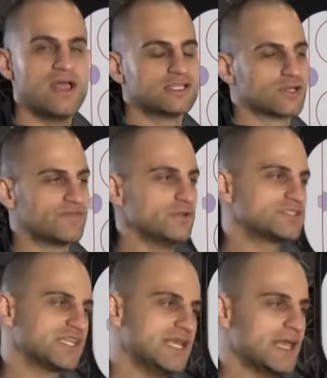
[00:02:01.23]
So if you
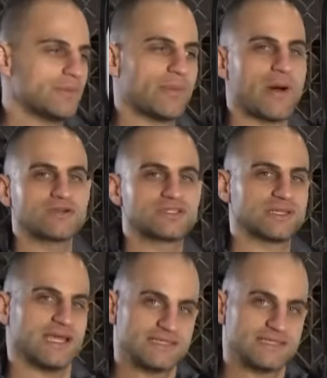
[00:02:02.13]
see him about to lay